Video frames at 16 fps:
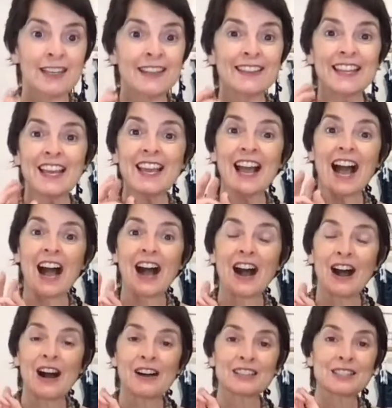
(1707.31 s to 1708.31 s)
There
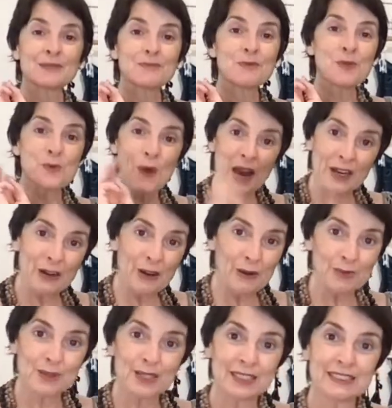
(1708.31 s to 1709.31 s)
are some great
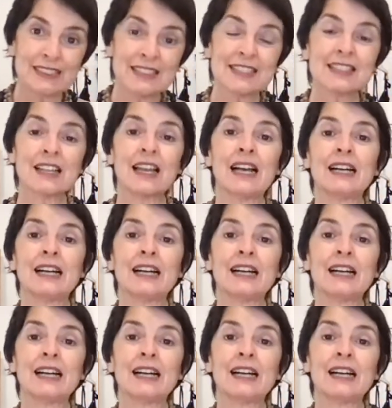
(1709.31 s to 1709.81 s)
options